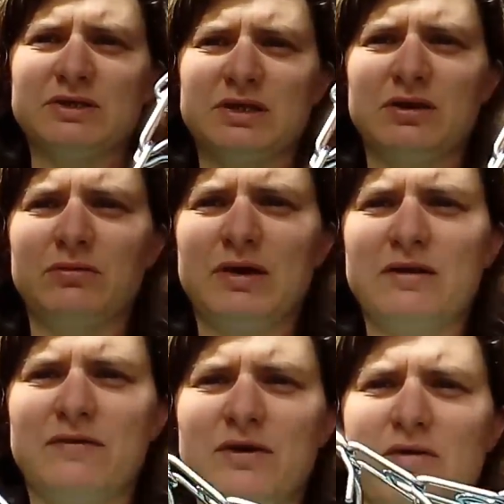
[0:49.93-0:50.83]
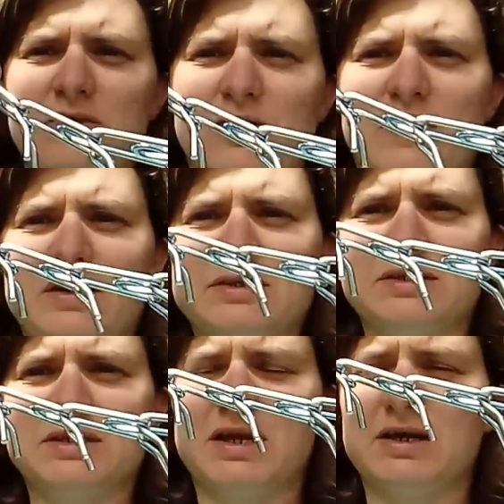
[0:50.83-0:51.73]
just a little leaflet of other things
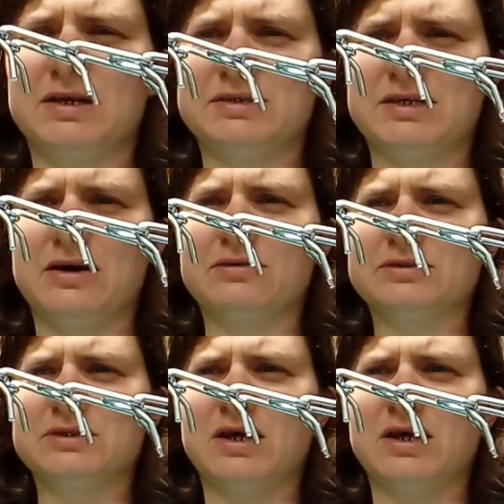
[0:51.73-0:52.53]
the seller sells.